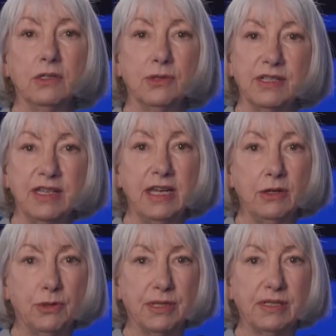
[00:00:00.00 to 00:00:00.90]

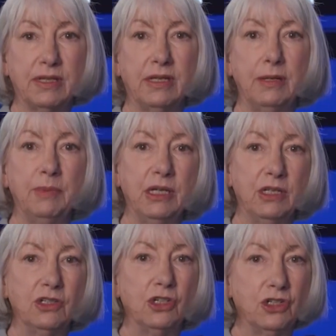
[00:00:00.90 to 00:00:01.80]
Christine Chrisley,
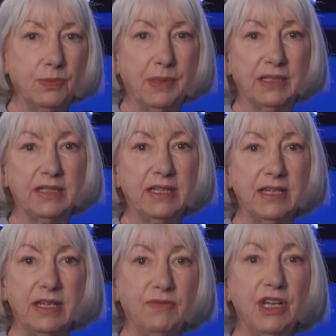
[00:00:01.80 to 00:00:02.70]
Church
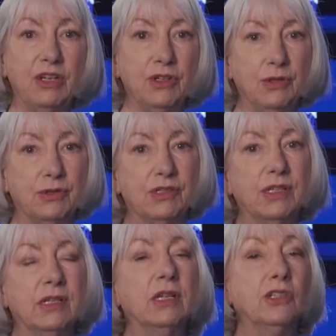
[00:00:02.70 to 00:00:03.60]
Militant Evening
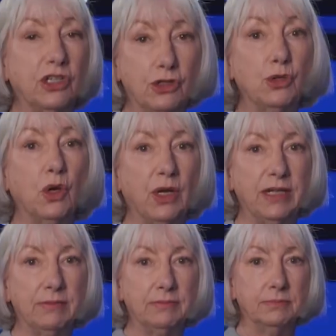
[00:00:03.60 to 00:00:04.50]
News,
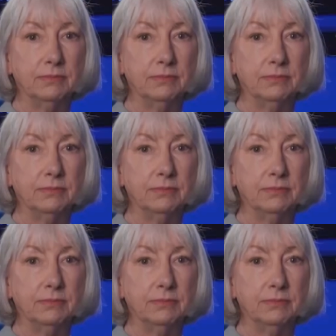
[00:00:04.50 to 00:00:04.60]
Detroit.